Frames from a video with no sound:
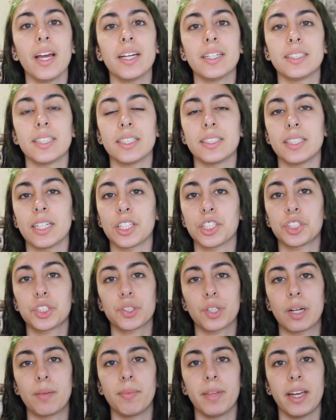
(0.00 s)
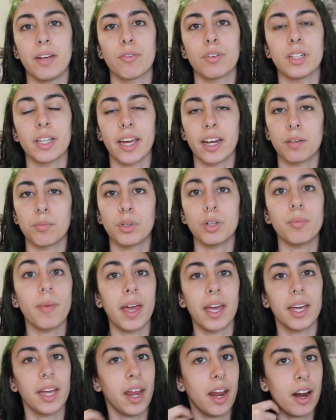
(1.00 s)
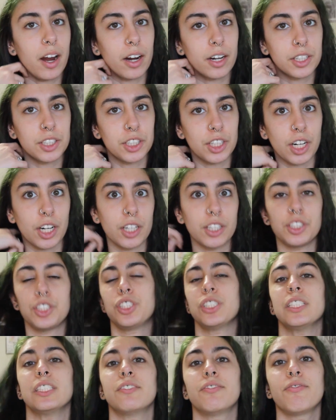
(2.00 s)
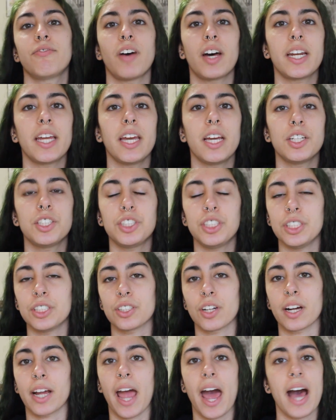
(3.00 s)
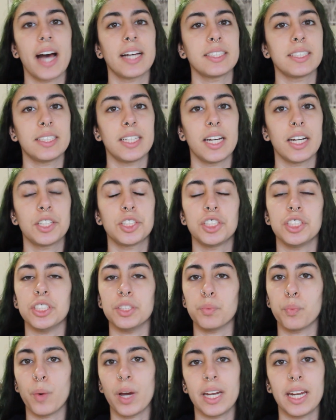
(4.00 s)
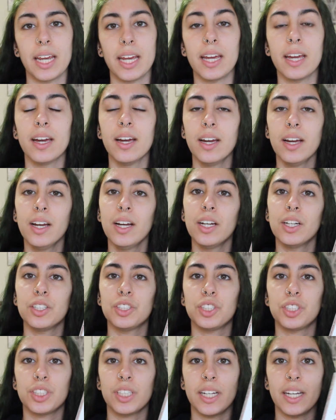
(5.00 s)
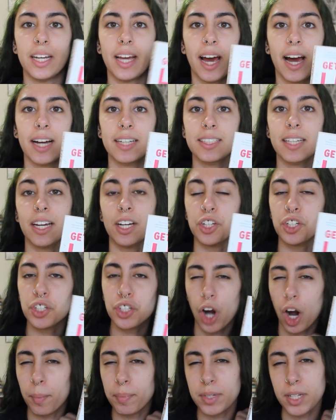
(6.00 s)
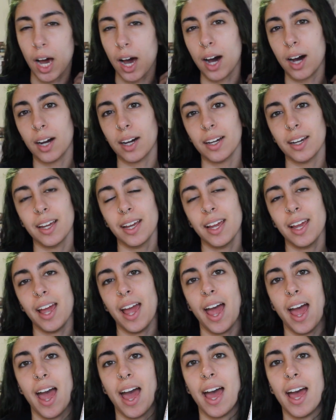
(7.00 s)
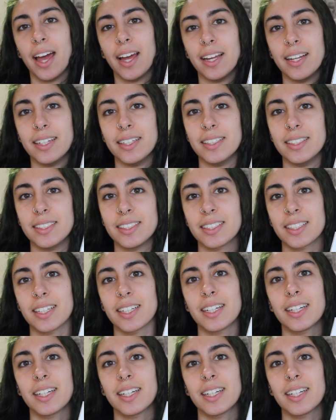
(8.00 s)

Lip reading: is this extremely relatable main character. She's funny, she's sarcastic, she's witty, she has a sharp tongue, and